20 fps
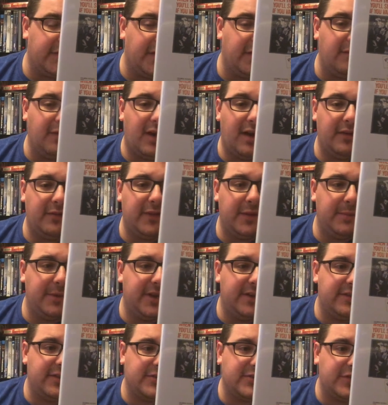see, a
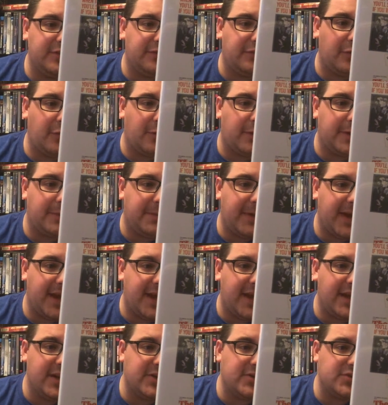limited edition
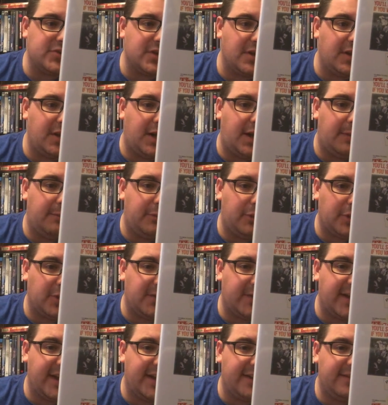40-page
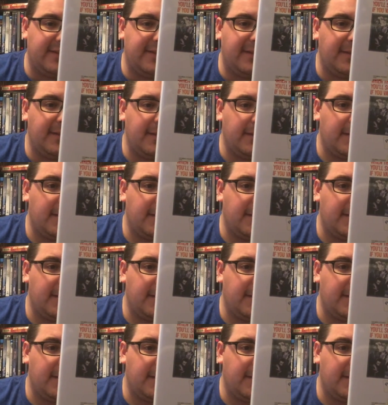booklet.